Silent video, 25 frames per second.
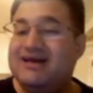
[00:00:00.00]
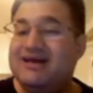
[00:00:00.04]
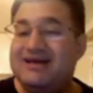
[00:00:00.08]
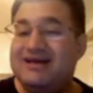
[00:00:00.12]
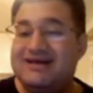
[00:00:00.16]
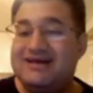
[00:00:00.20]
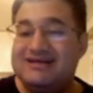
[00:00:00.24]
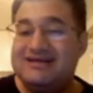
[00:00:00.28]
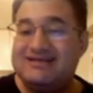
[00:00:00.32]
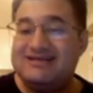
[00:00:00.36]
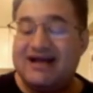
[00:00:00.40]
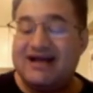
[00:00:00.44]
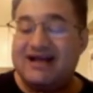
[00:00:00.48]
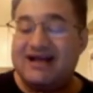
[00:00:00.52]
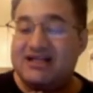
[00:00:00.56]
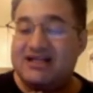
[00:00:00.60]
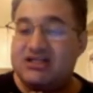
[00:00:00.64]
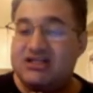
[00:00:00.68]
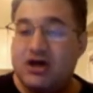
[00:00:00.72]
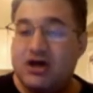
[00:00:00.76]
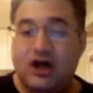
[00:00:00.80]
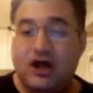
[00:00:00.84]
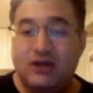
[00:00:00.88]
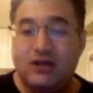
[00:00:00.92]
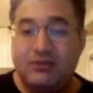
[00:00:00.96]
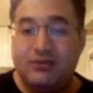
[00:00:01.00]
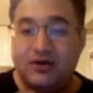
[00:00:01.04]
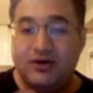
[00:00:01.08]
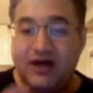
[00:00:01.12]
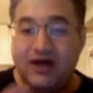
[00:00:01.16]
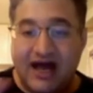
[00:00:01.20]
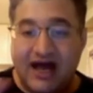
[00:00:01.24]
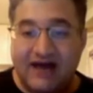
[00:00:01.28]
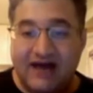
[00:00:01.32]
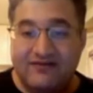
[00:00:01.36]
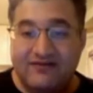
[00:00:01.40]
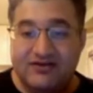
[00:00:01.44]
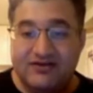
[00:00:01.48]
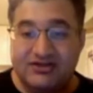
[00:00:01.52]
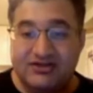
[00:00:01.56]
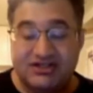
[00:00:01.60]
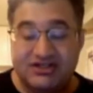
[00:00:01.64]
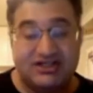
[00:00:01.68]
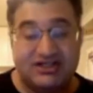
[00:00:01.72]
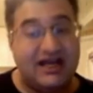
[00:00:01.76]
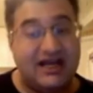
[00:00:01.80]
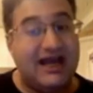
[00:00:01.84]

is that it's all about averages,